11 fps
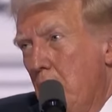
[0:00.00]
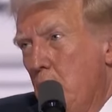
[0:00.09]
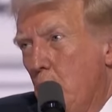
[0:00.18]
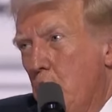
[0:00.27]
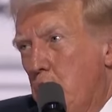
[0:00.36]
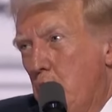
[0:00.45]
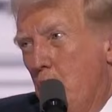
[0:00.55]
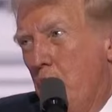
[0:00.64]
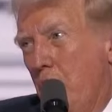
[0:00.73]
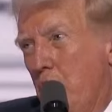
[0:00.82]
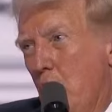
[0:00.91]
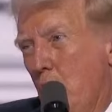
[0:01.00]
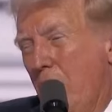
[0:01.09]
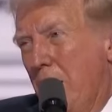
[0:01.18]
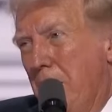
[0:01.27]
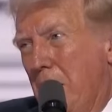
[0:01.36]
to ensure that no
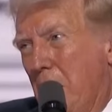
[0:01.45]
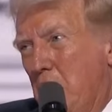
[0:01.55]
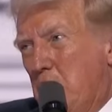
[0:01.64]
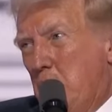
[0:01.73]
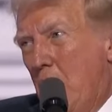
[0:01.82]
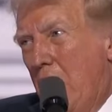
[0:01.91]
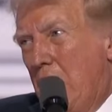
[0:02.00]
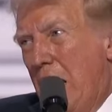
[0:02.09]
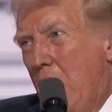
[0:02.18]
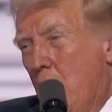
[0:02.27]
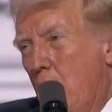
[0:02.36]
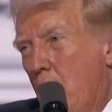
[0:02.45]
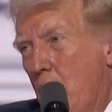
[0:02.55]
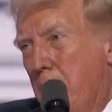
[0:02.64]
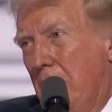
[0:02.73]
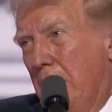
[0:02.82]
enemy can strike our
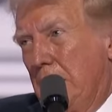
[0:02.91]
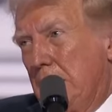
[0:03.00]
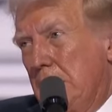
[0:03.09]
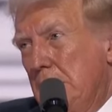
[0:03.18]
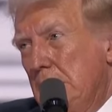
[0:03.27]
homeland.